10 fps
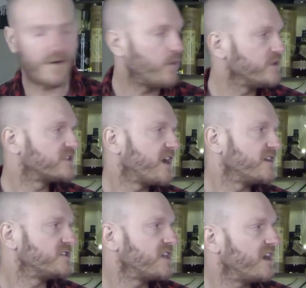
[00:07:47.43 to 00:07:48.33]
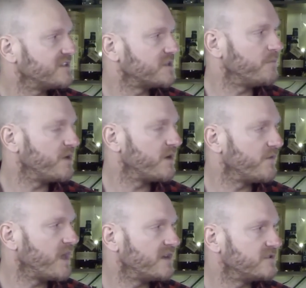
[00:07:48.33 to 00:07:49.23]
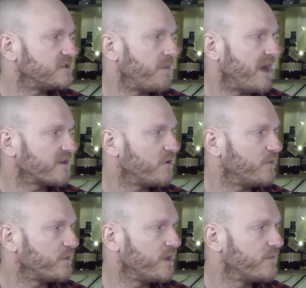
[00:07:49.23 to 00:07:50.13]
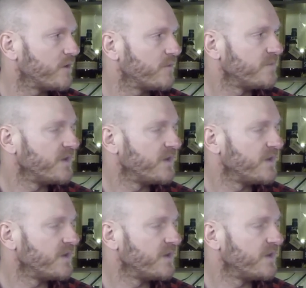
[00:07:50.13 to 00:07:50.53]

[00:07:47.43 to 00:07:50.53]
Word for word: I've always kind of said it's a bit of that tobacco flavor